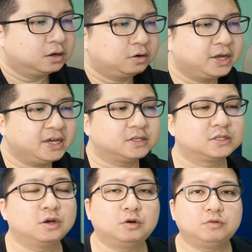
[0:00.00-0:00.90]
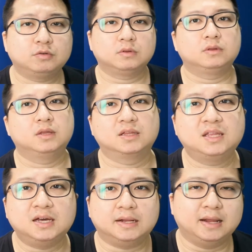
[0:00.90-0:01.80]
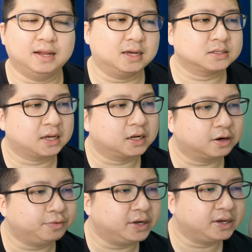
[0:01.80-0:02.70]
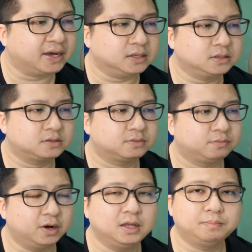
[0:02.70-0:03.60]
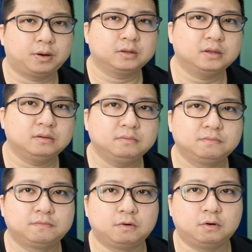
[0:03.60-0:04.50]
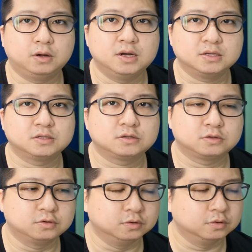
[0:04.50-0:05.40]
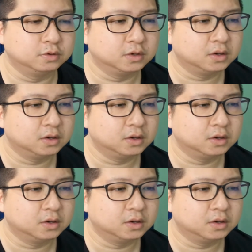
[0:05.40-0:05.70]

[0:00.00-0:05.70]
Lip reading: Okay, so the third and last category that is really important for us to